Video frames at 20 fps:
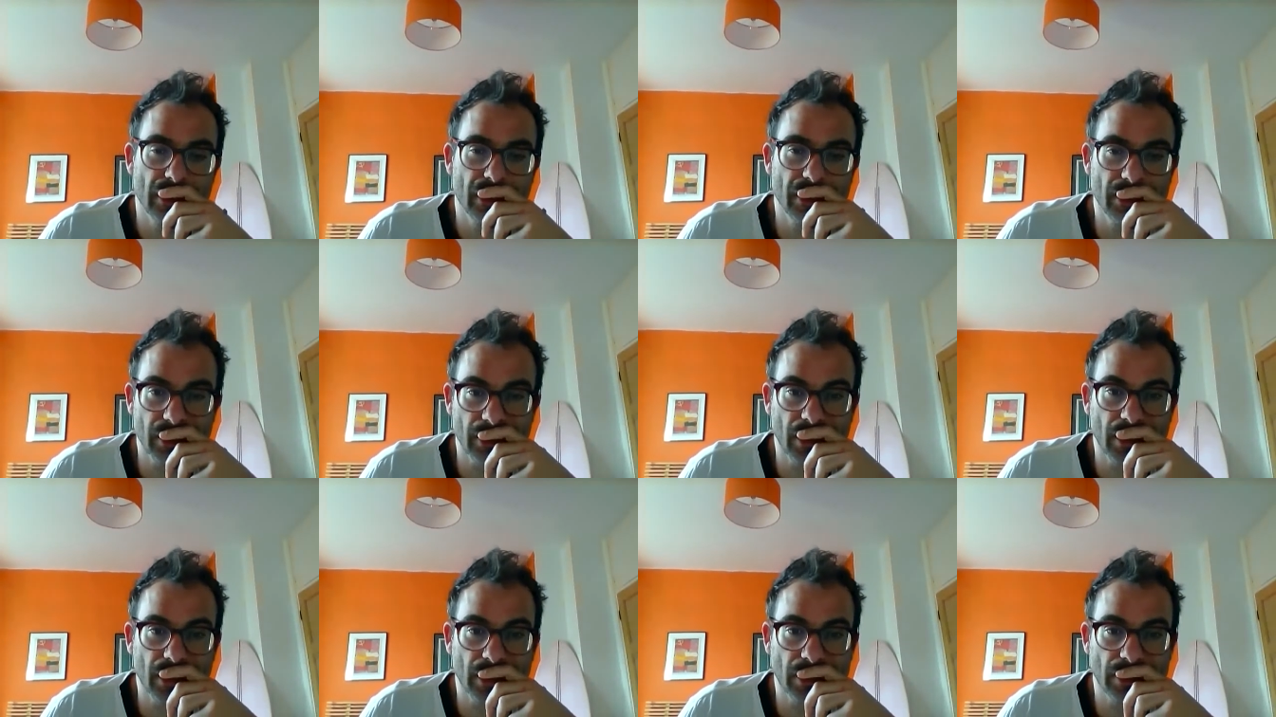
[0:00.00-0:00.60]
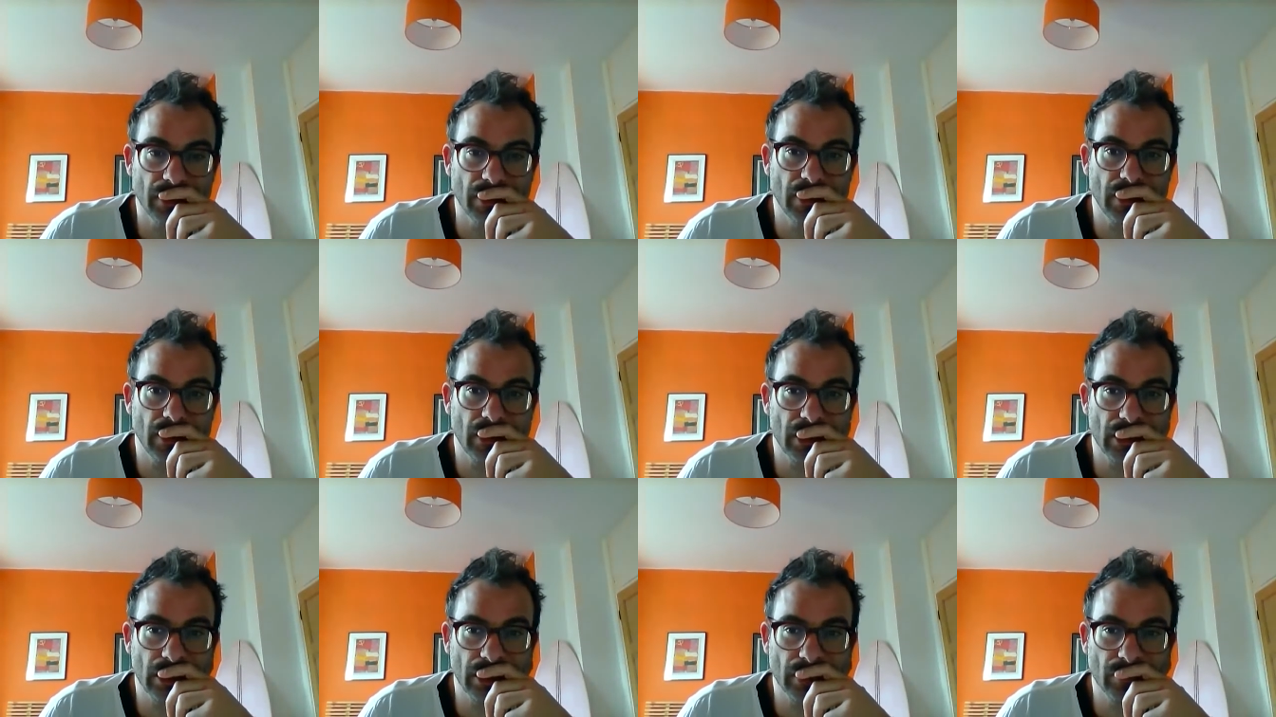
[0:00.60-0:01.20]
So
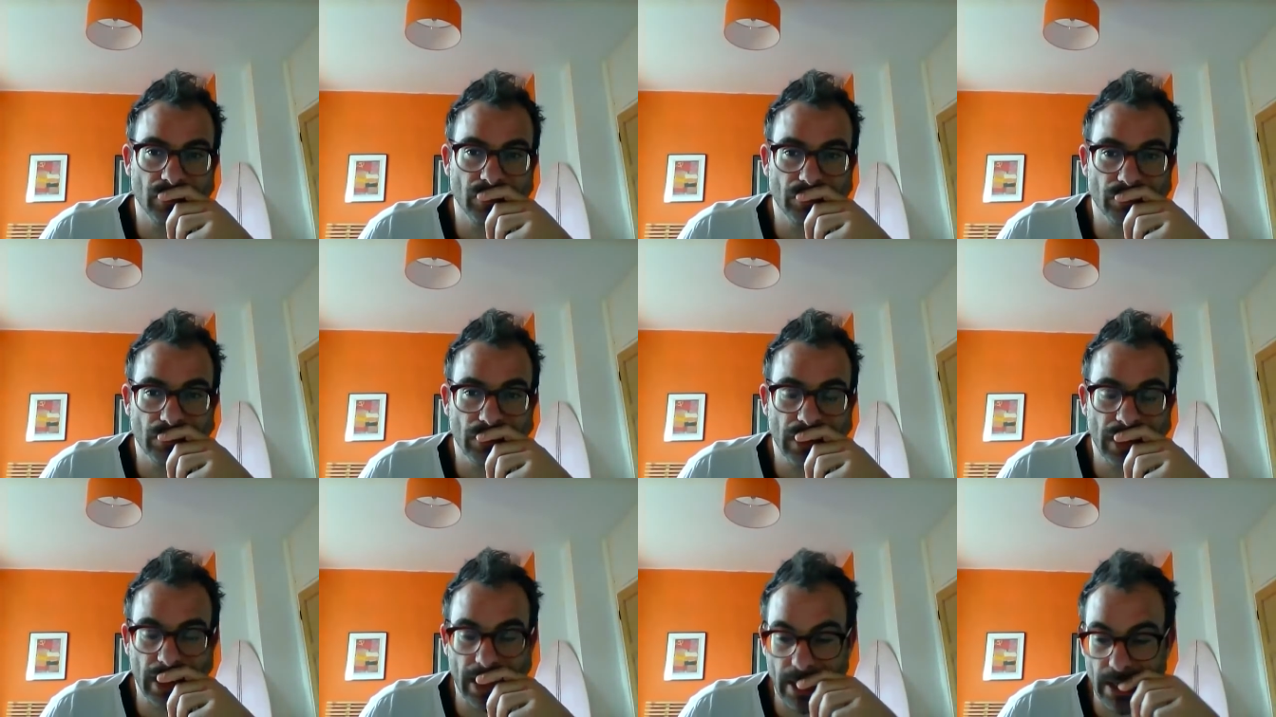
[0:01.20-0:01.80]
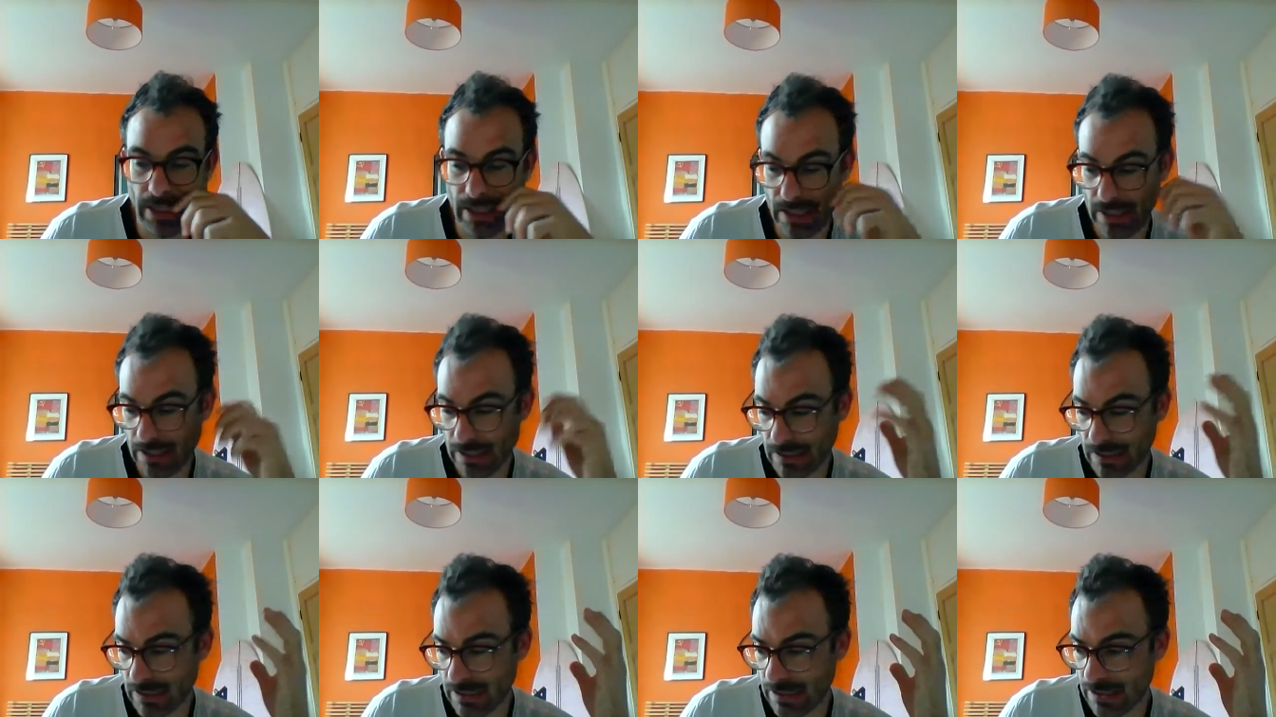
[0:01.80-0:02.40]

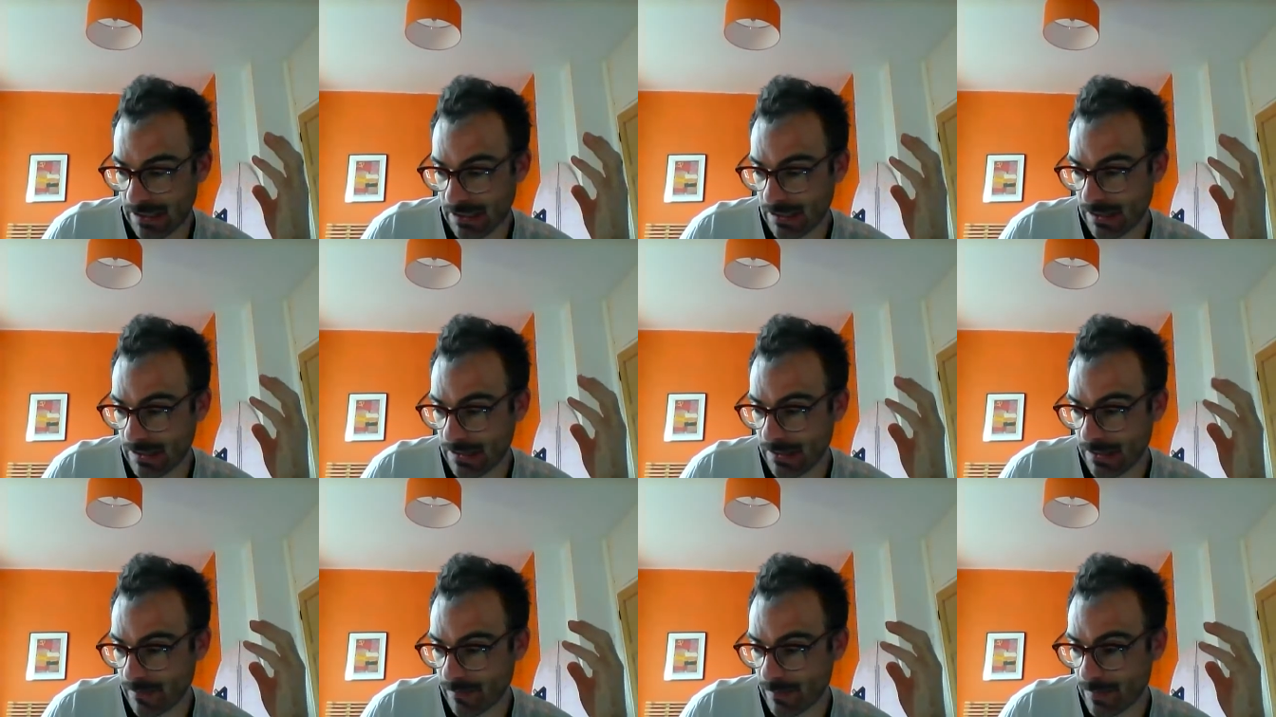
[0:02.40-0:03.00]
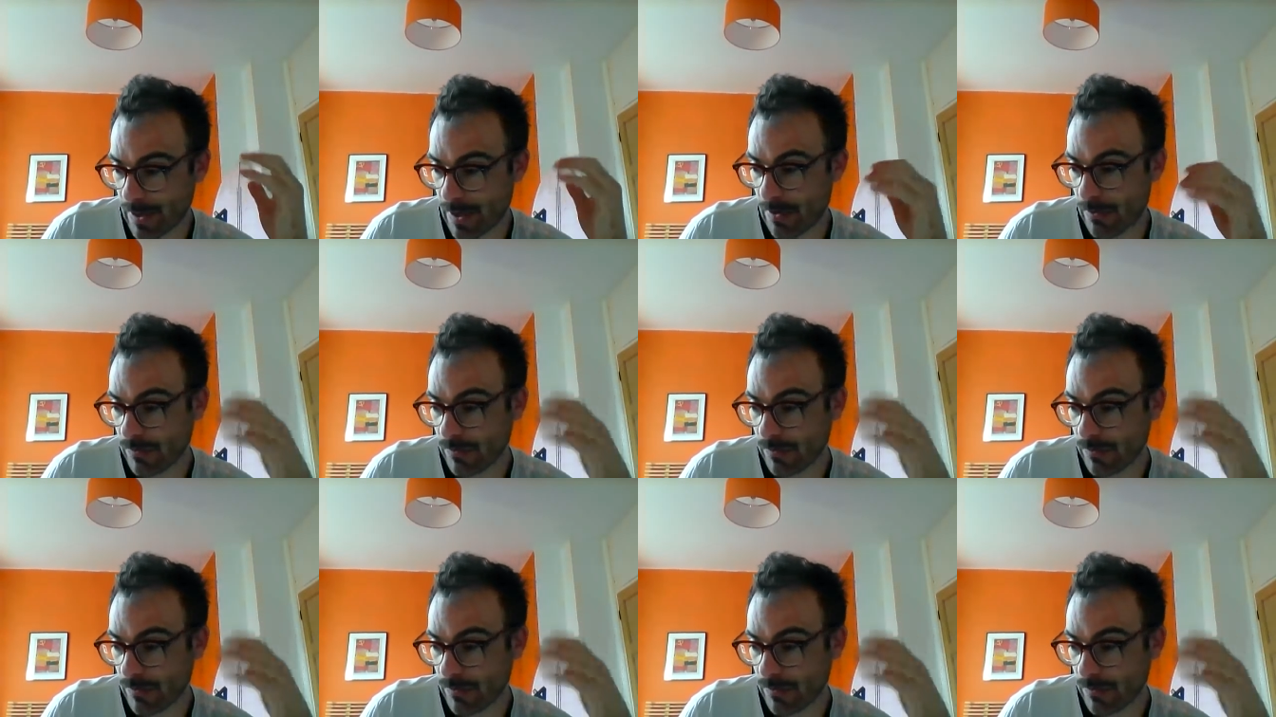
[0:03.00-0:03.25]
that